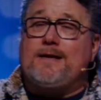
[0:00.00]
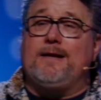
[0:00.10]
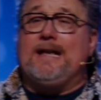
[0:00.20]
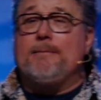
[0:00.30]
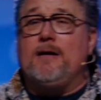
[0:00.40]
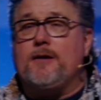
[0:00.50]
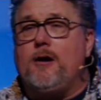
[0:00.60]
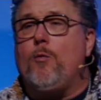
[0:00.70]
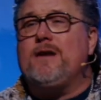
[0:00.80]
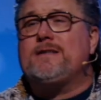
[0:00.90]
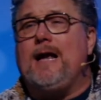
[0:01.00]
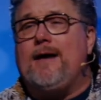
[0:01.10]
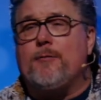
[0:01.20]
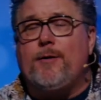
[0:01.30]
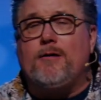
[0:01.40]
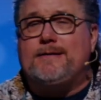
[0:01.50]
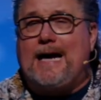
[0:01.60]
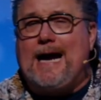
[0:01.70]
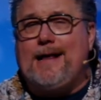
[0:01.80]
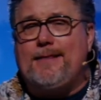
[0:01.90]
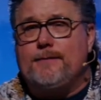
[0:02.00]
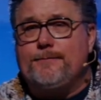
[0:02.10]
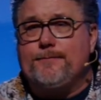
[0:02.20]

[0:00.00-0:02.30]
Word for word: wait to the end of the month to go, what's left? Are we going to tithe?